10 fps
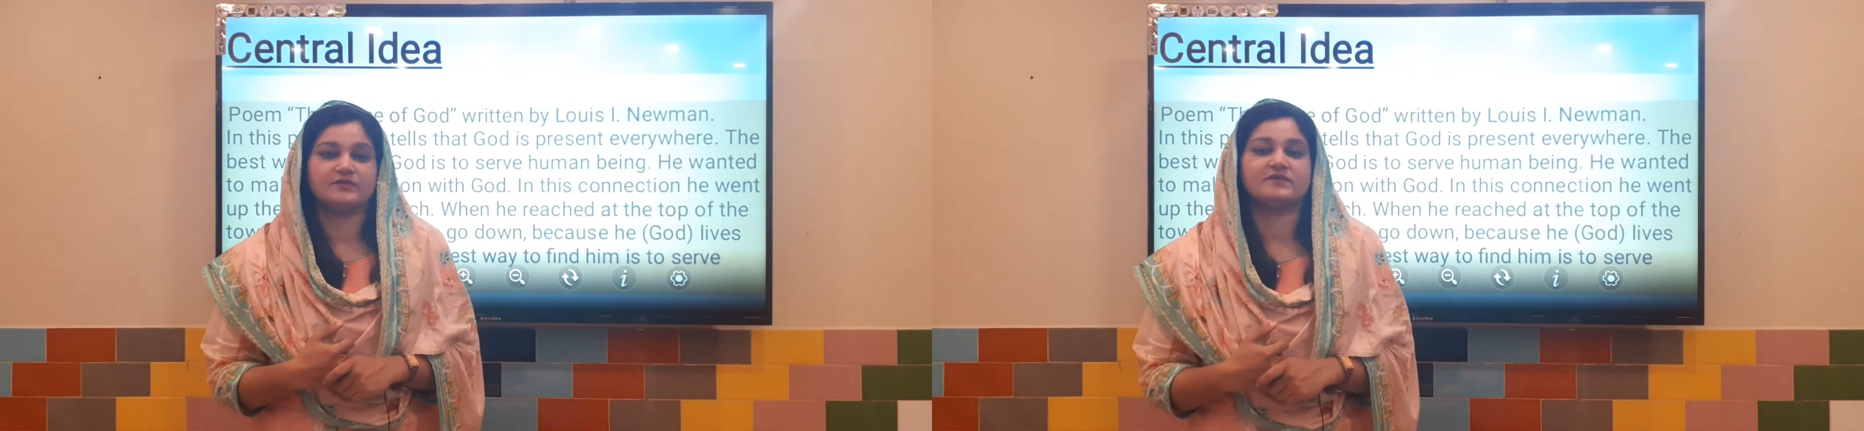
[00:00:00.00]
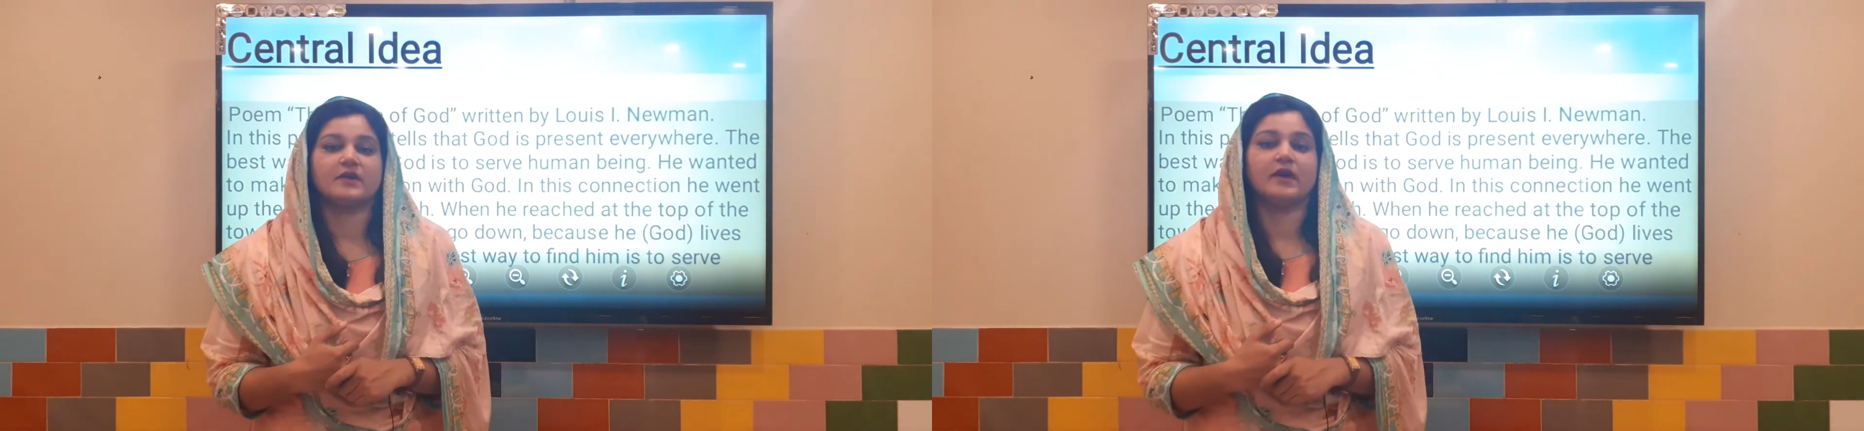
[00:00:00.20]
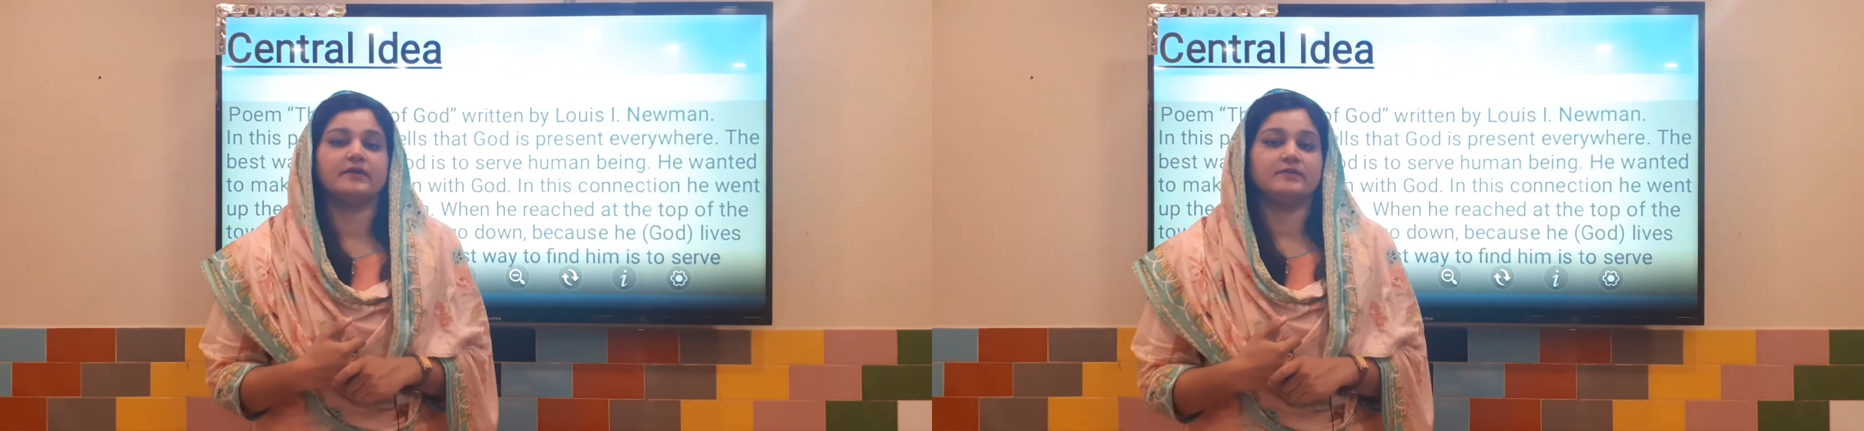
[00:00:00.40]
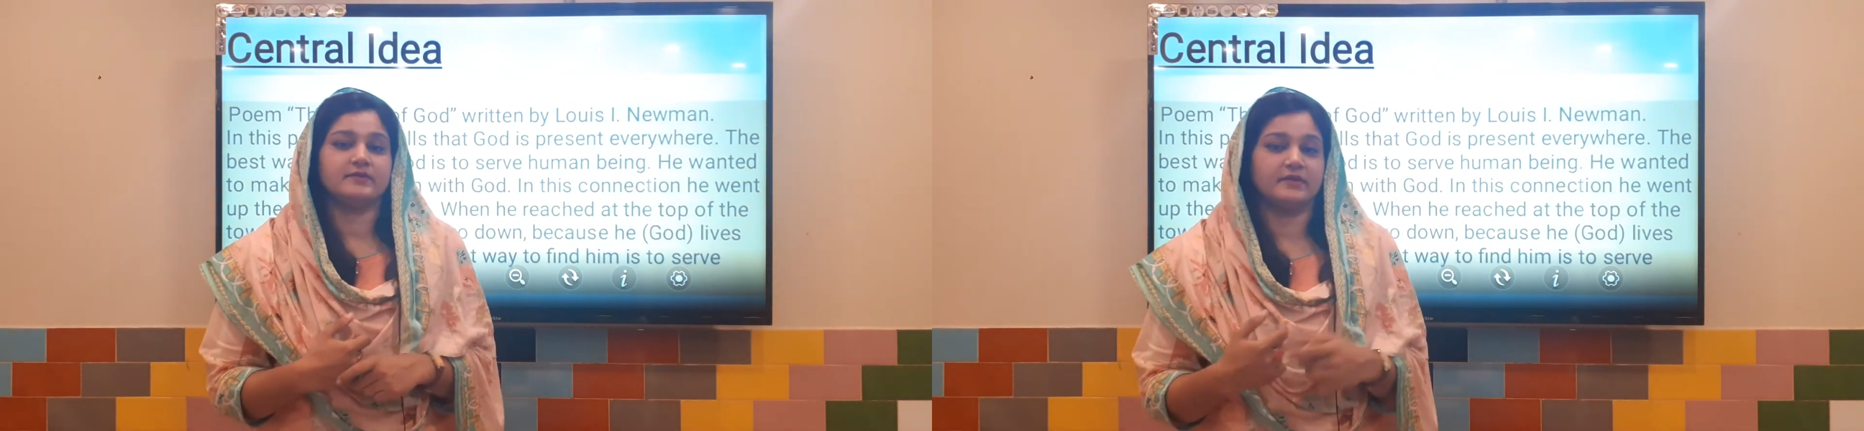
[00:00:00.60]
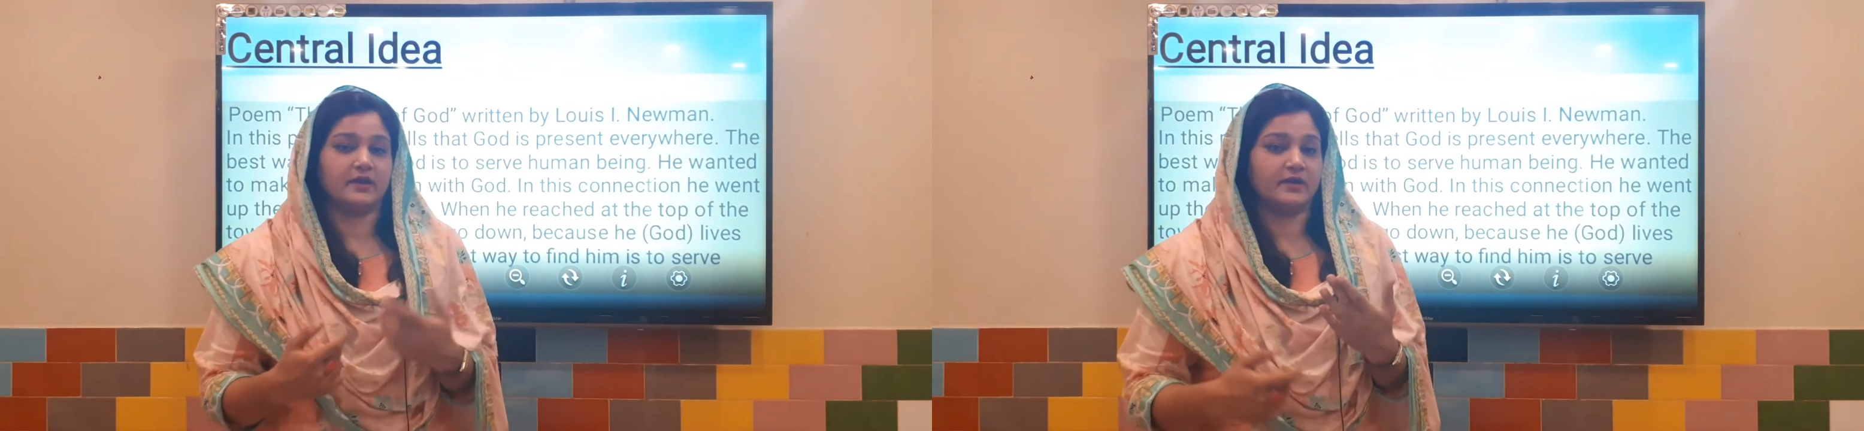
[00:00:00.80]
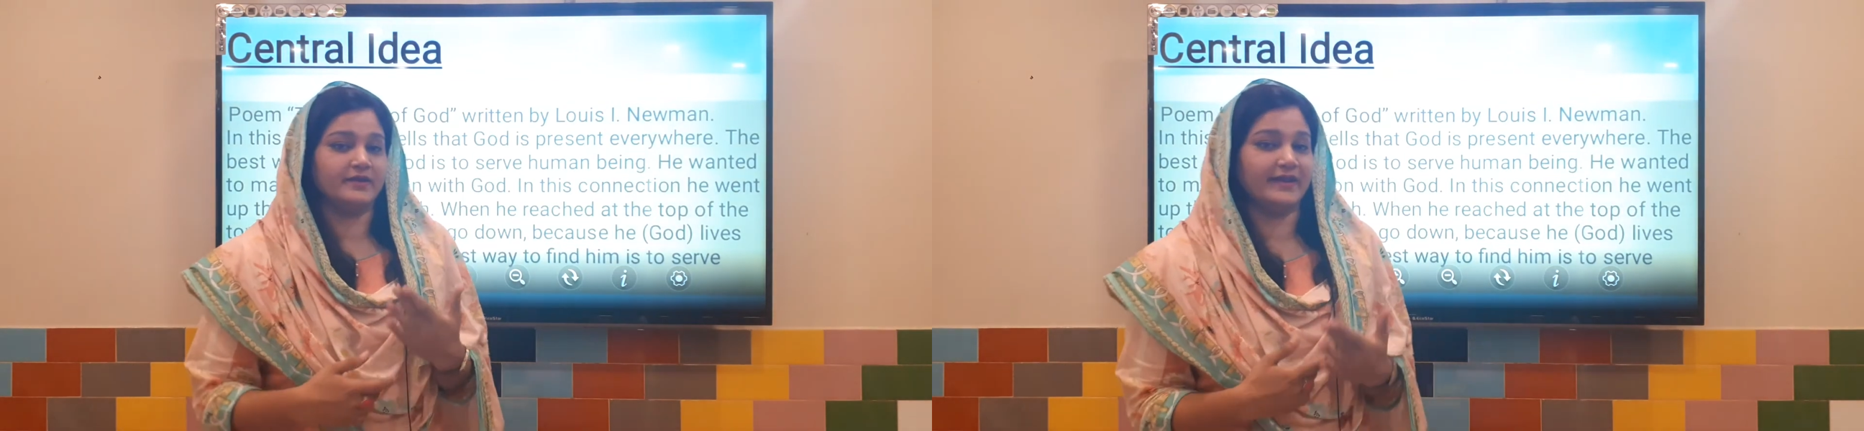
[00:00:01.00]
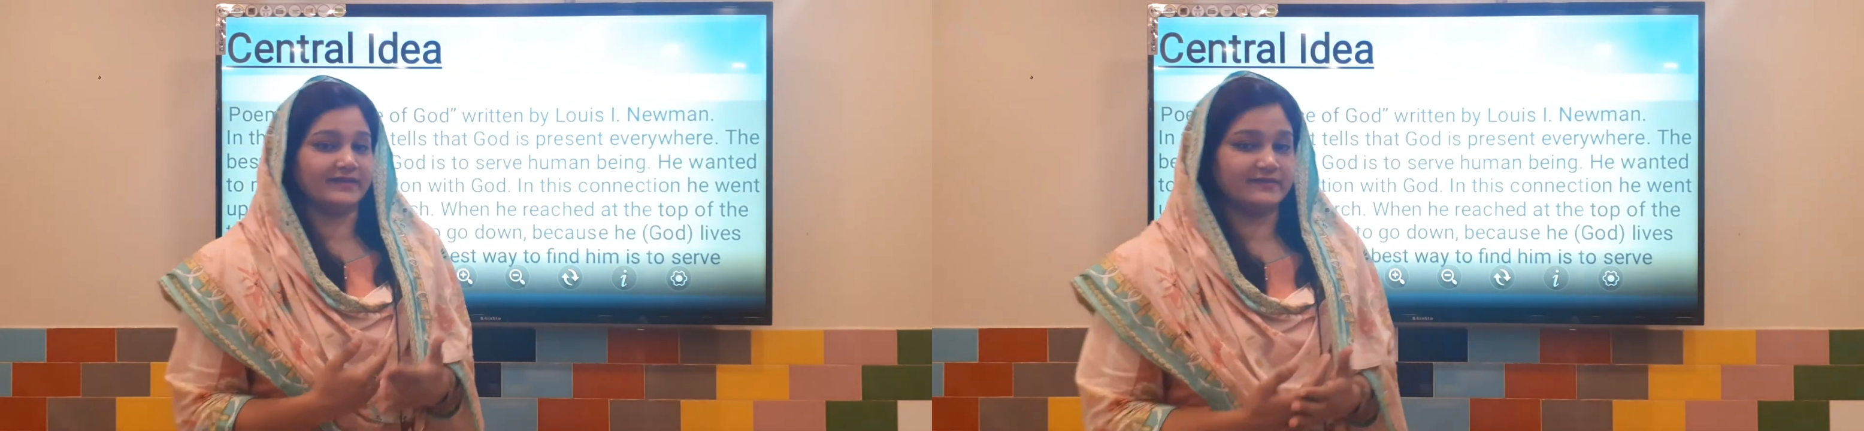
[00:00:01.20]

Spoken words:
to start our next